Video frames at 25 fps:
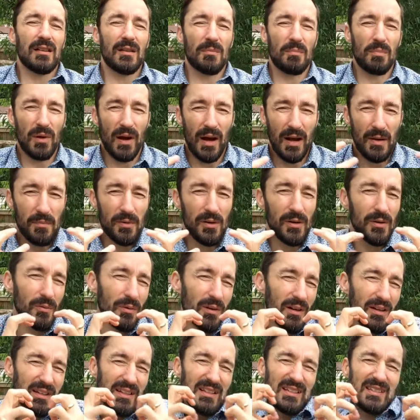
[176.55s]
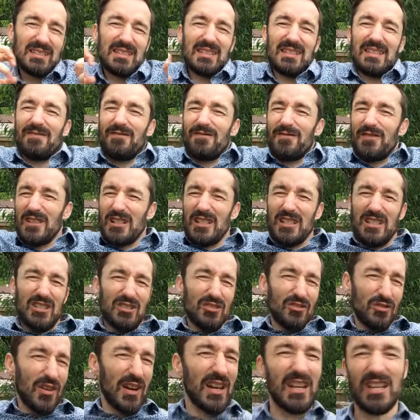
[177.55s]
the primary one, is the
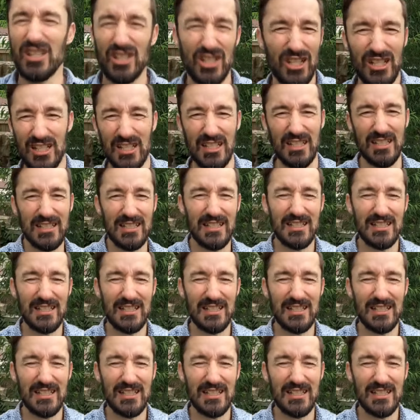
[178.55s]
frustration.